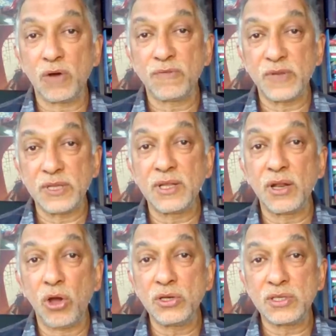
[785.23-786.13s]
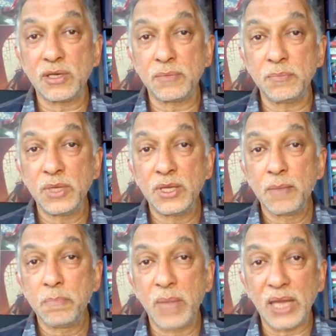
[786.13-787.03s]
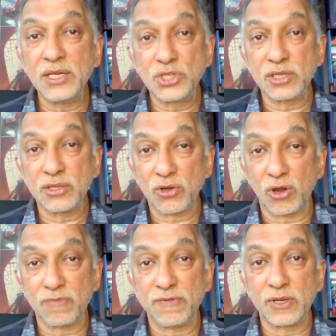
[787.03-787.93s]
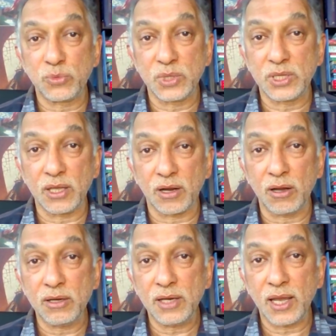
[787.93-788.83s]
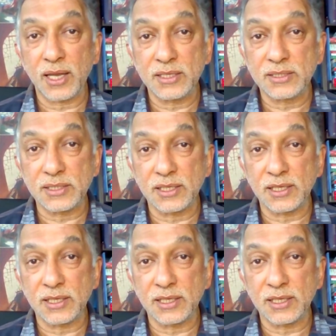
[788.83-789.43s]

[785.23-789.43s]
of, in the long term, managing the conflict with Iran, and